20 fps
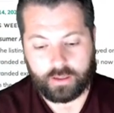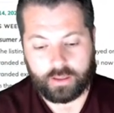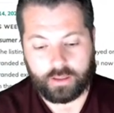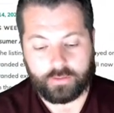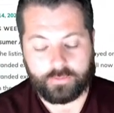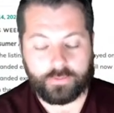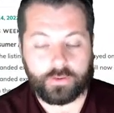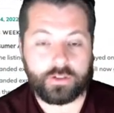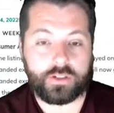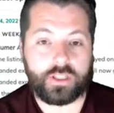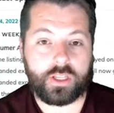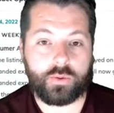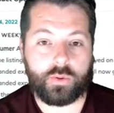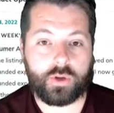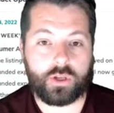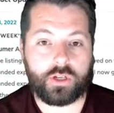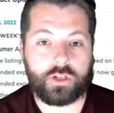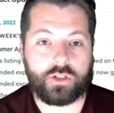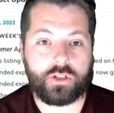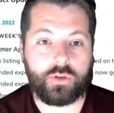First thing we're
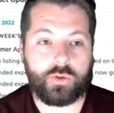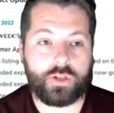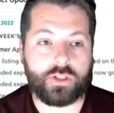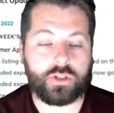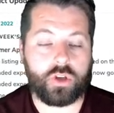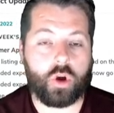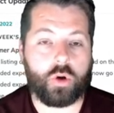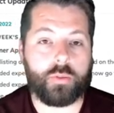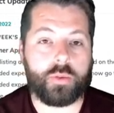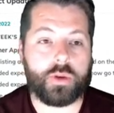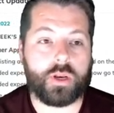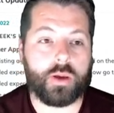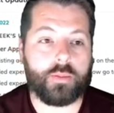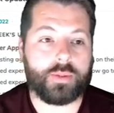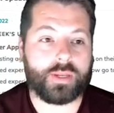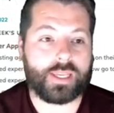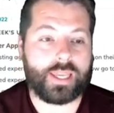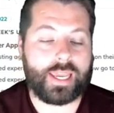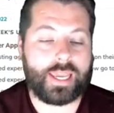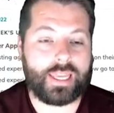going to do is open up
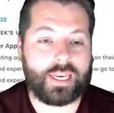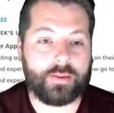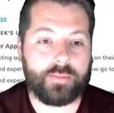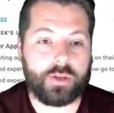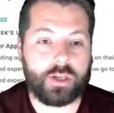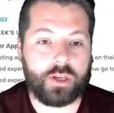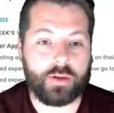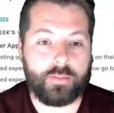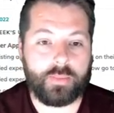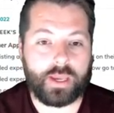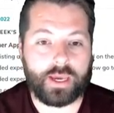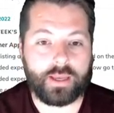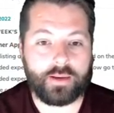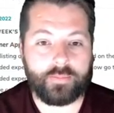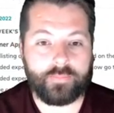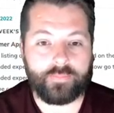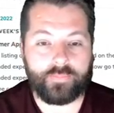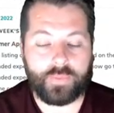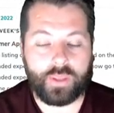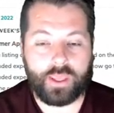KW
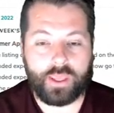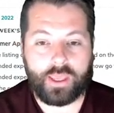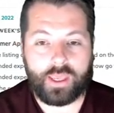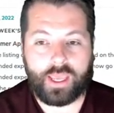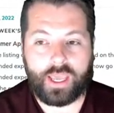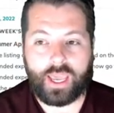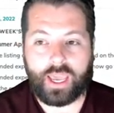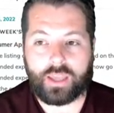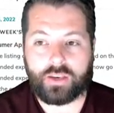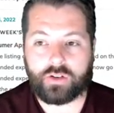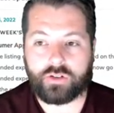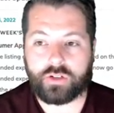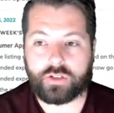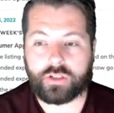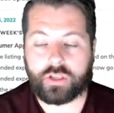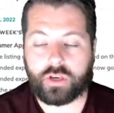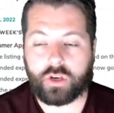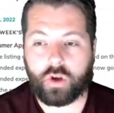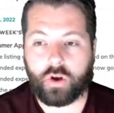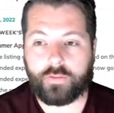command and you're
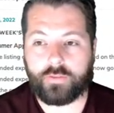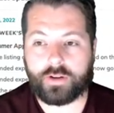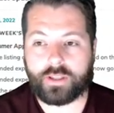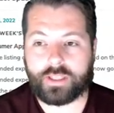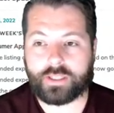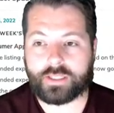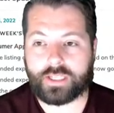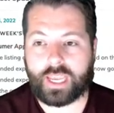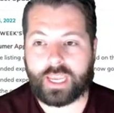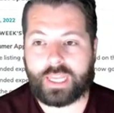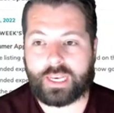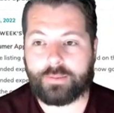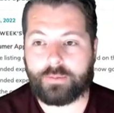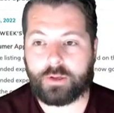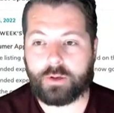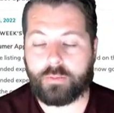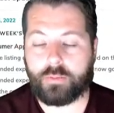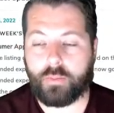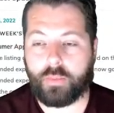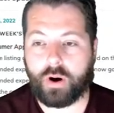just gonna go over to this
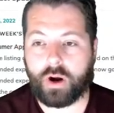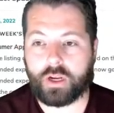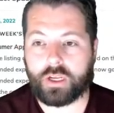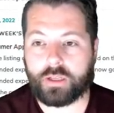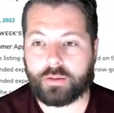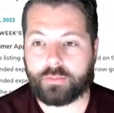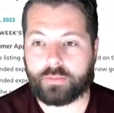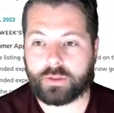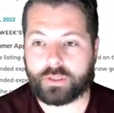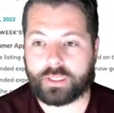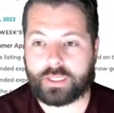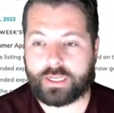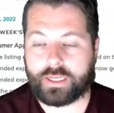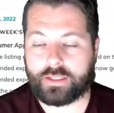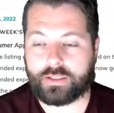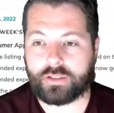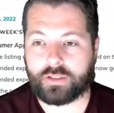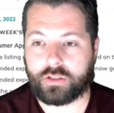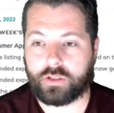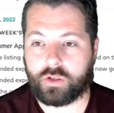KW
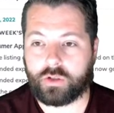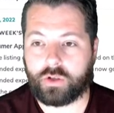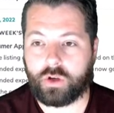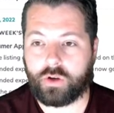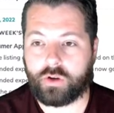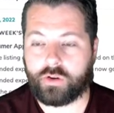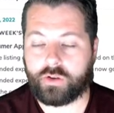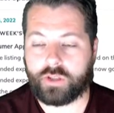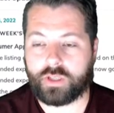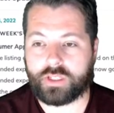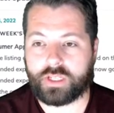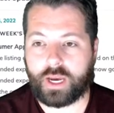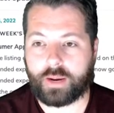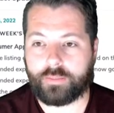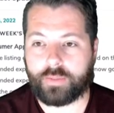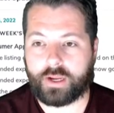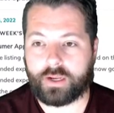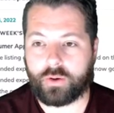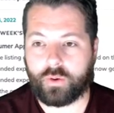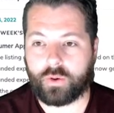Marketplace logo here in the
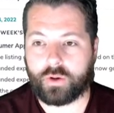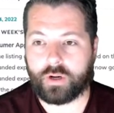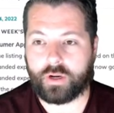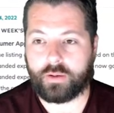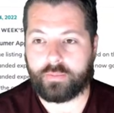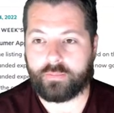top right corner.